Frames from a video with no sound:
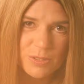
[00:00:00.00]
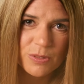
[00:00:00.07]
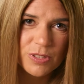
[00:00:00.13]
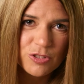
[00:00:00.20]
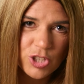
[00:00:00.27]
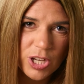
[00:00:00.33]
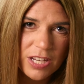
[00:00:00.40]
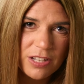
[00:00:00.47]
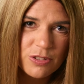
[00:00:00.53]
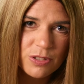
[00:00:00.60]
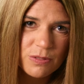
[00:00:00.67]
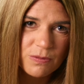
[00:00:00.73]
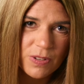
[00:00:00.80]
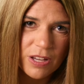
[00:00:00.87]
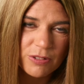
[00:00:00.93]
the change
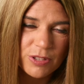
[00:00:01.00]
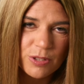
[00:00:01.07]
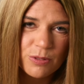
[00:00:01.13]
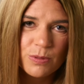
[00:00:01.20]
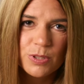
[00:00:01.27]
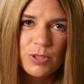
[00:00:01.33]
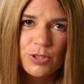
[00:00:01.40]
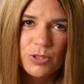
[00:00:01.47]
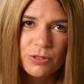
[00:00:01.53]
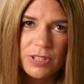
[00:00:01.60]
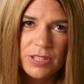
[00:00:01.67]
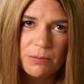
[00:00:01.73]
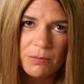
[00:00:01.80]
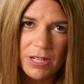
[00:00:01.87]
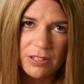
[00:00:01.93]
in value
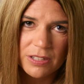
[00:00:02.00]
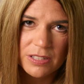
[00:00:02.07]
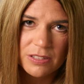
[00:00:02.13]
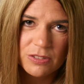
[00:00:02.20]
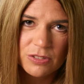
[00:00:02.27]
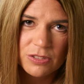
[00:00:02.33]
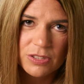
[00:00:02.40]
during marriage.